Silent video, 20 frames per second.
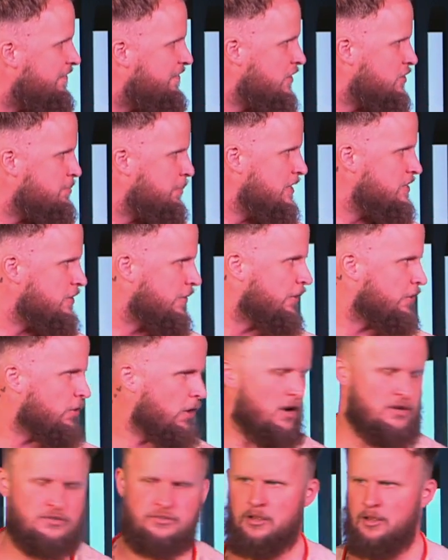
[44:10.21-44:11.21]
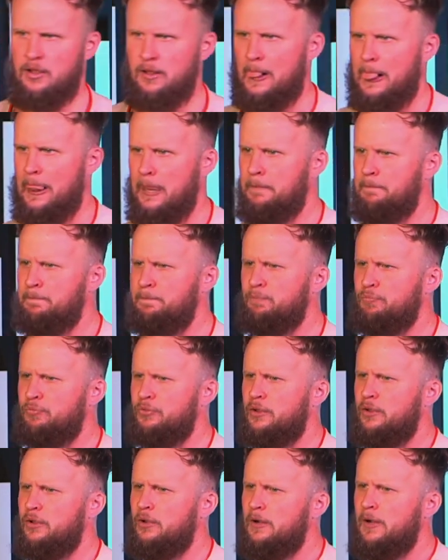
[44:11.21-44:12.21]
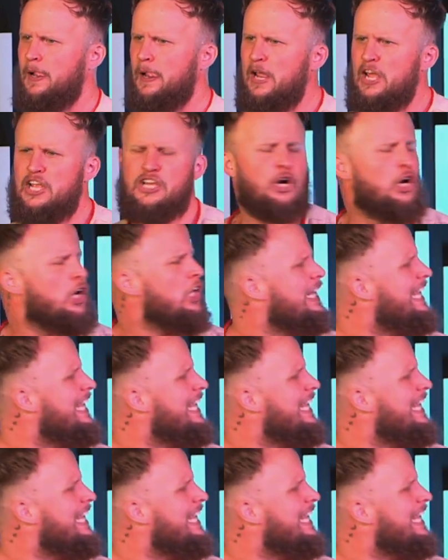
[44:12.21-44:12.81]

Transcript: the first place on the cross. You're